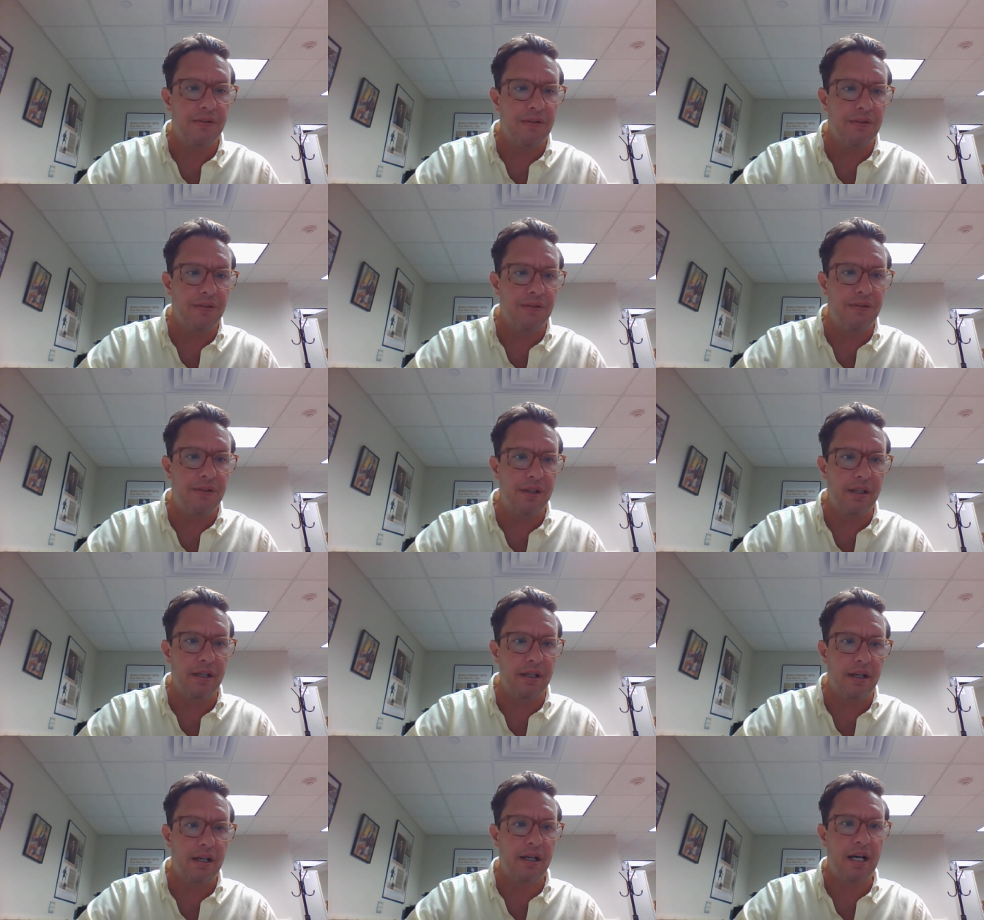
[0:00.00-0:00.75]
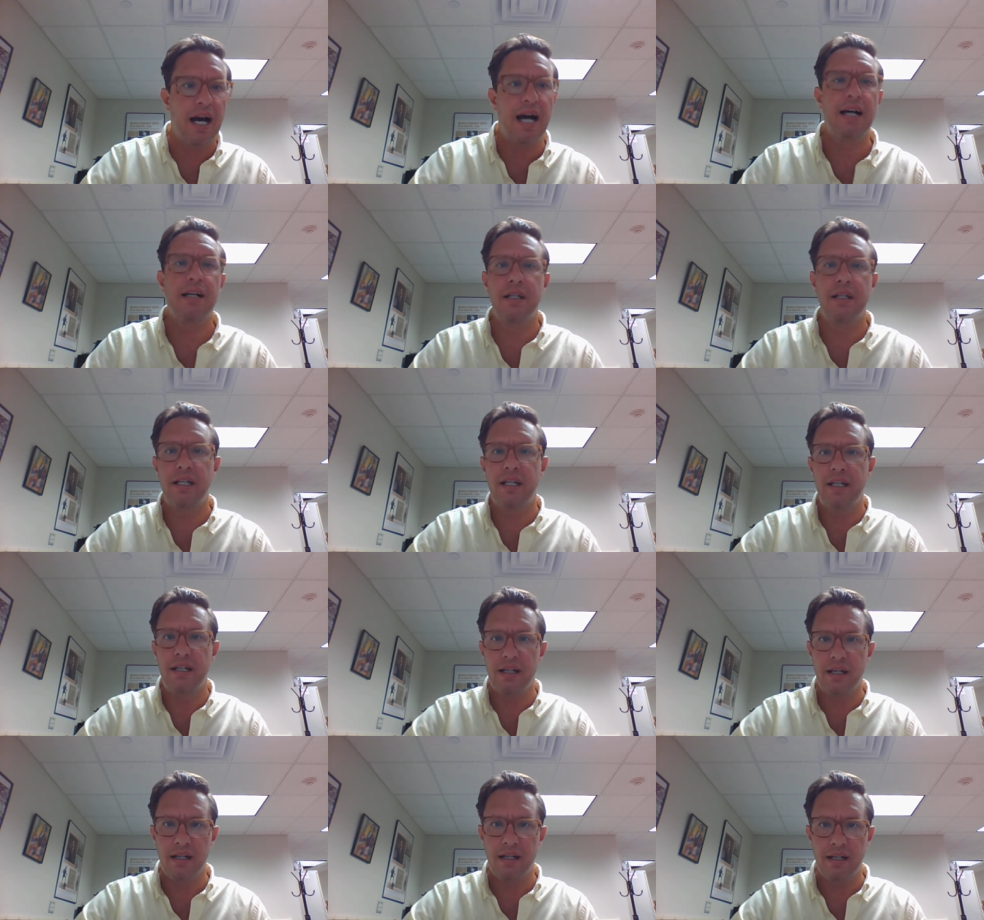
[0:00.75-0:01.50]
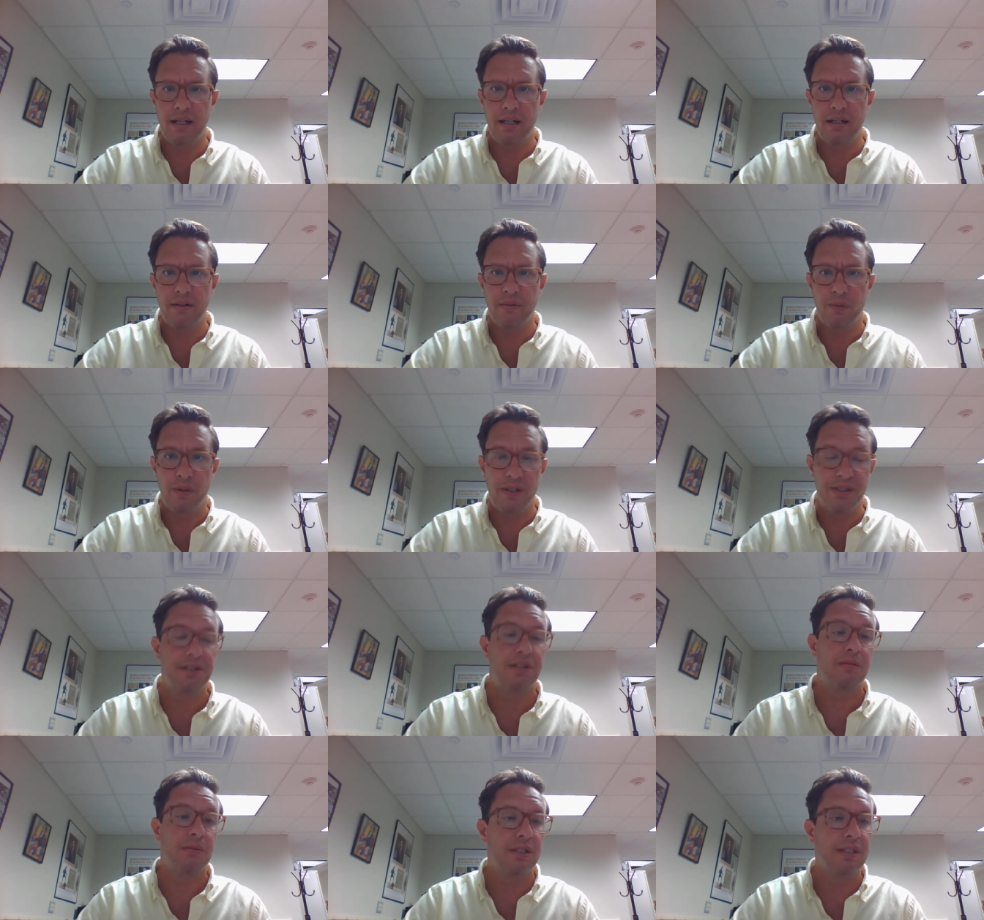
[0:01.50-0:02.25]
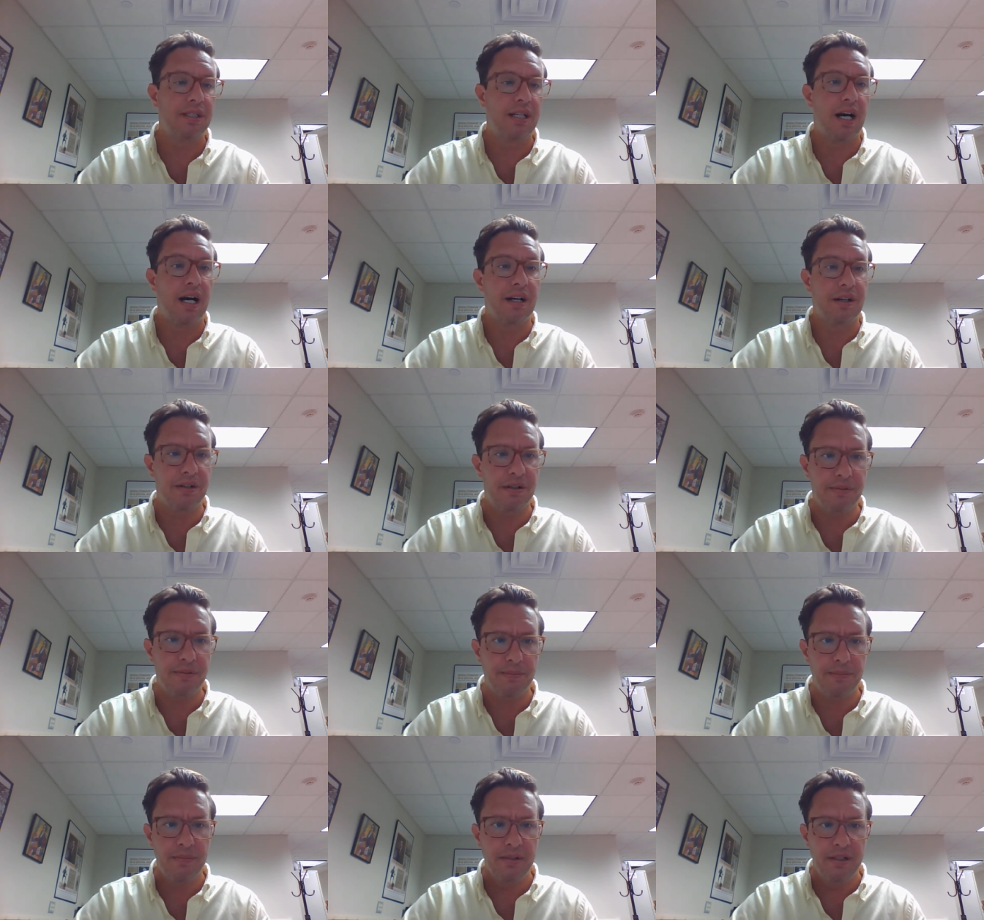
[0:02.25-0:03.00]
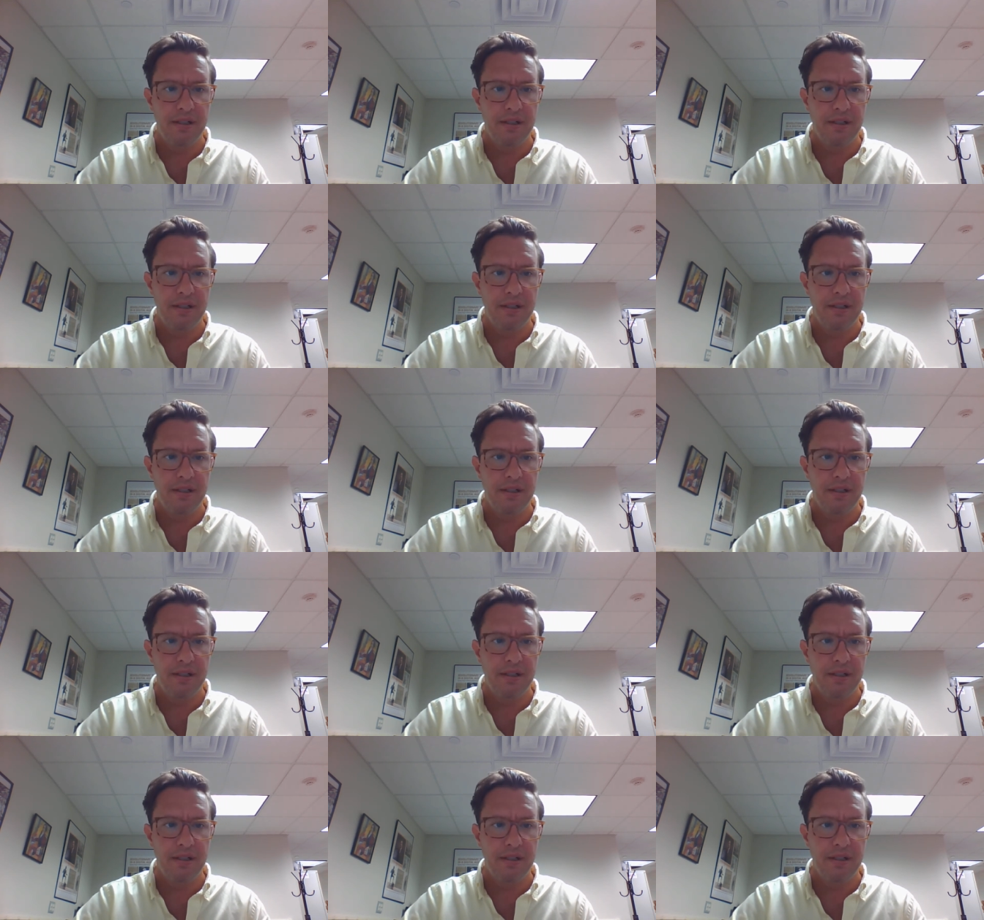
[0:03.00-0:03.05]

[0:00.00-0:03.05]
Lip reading: The colony, once it was conquered